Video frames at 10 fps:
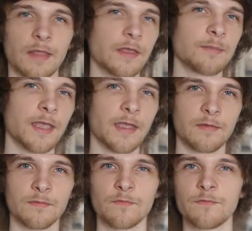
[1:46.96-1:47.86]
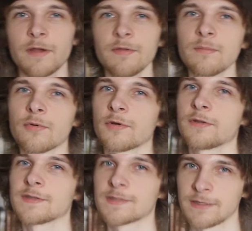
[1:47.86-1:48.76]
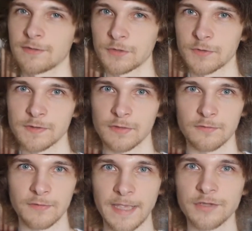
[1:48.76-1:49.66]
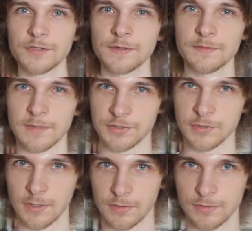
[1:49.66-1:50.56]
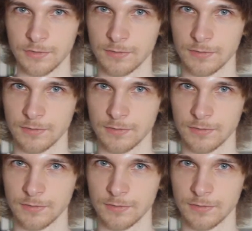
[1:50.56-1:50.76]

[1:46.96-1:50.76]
and they became very important centers of ancient Russian culture.